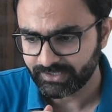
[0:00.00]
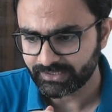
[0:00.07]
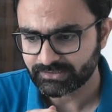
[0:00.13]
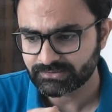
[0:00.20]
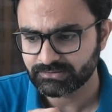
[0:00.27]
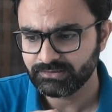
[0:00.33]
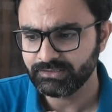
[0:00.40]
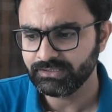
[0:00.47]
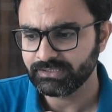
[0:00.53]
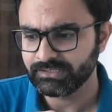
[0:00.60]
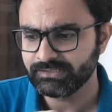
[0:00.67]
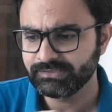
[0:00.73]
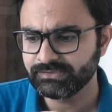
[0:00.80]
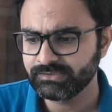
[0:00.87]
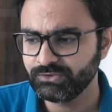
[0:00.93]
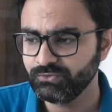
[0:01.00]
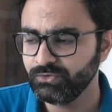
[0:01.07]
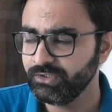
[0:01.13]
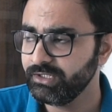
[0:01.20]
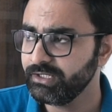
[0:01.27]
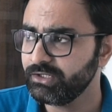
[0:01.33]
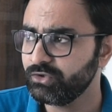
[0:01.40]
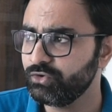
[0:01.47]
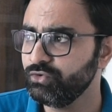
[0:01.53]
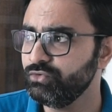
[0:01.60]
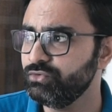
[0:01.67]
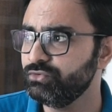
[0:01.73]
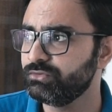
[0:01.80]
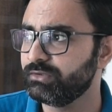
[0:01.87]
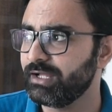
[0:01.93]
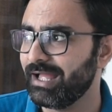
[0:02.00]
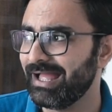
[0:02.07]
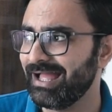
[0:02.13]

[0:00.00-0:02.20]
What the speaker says: Next thing is you need to